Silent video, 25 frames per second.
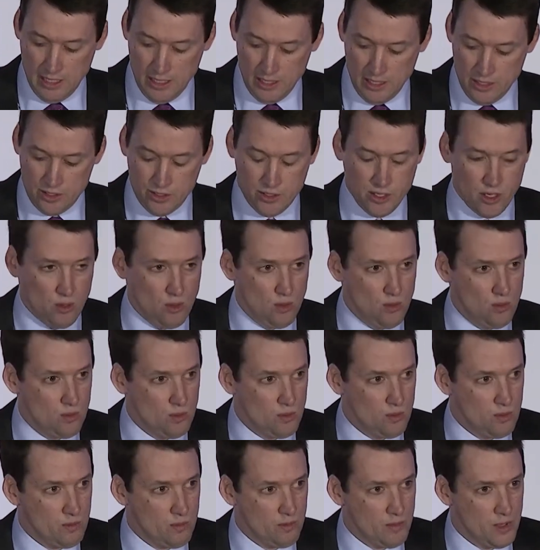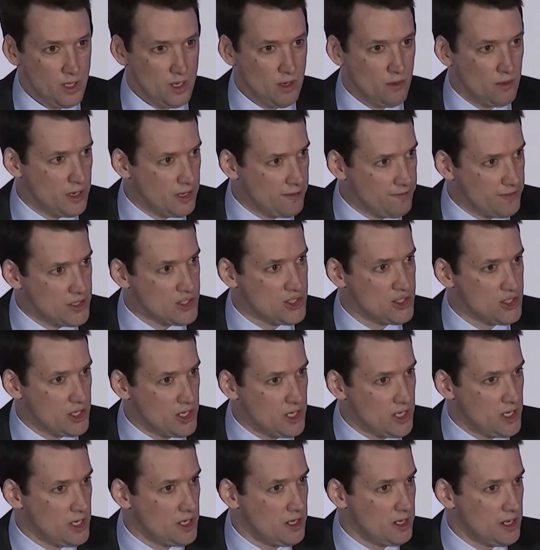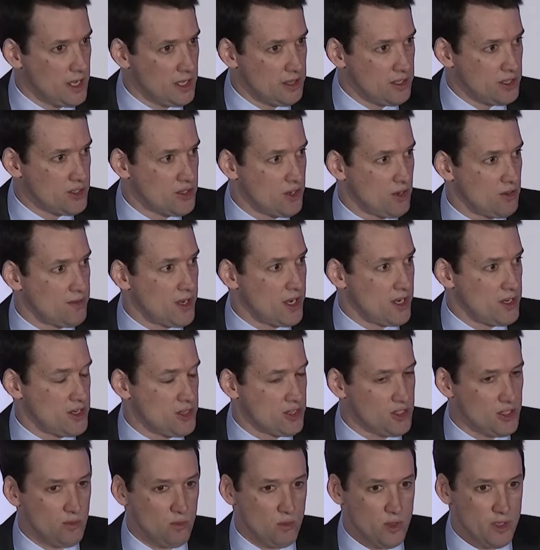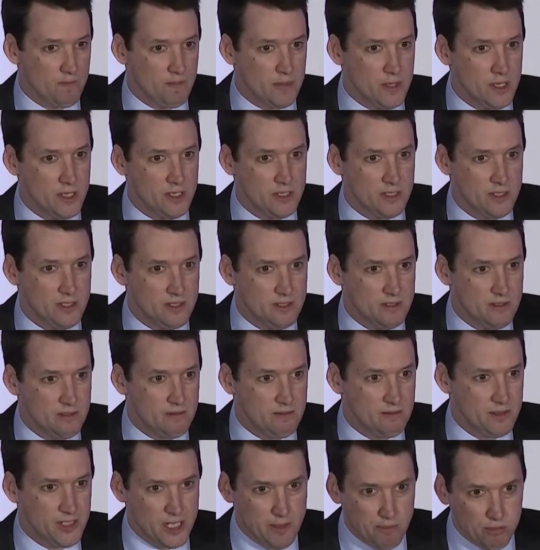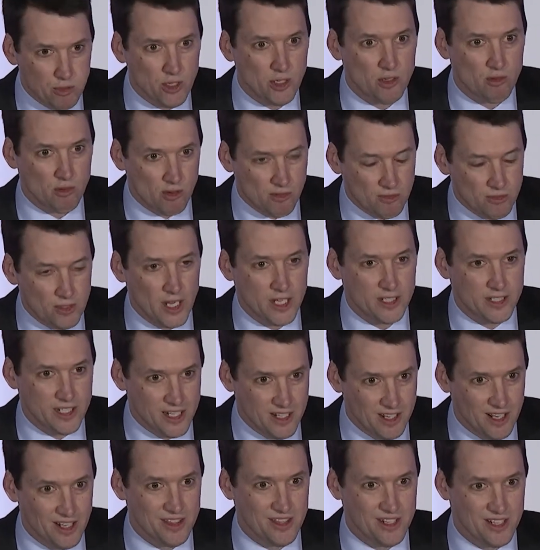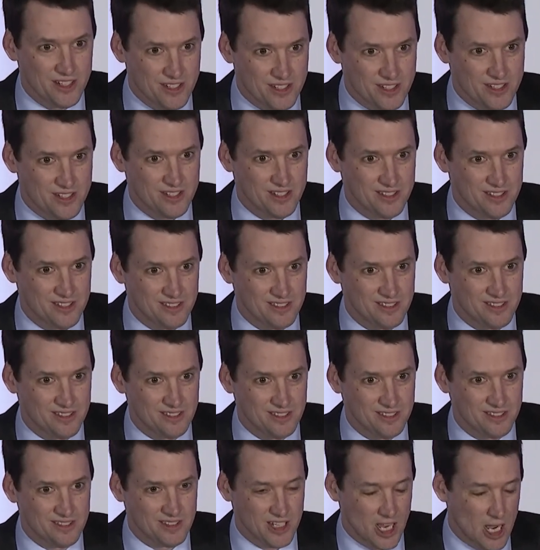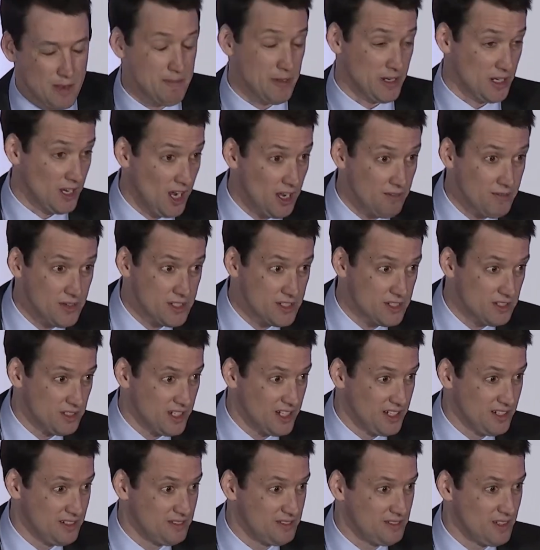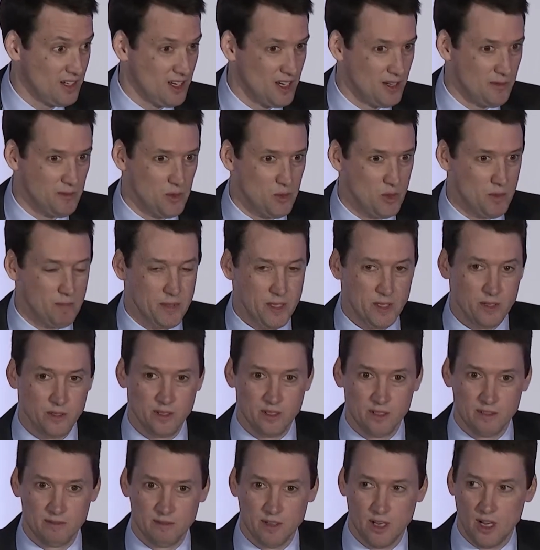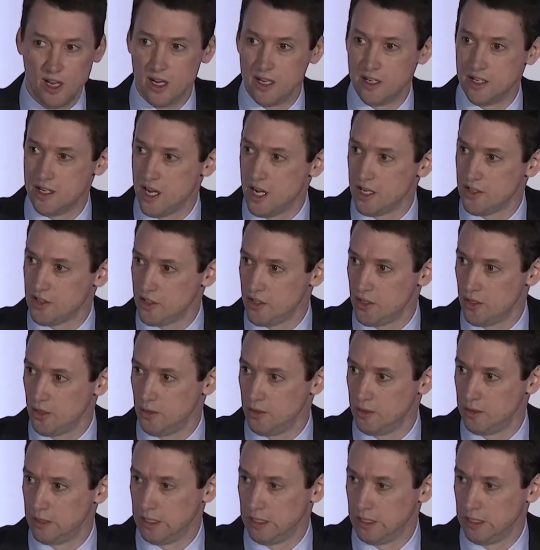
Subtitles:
So, at FSG and the Shared Value Initiative, we've been deeply reflecting on this topic, obviously. It would be odd not to.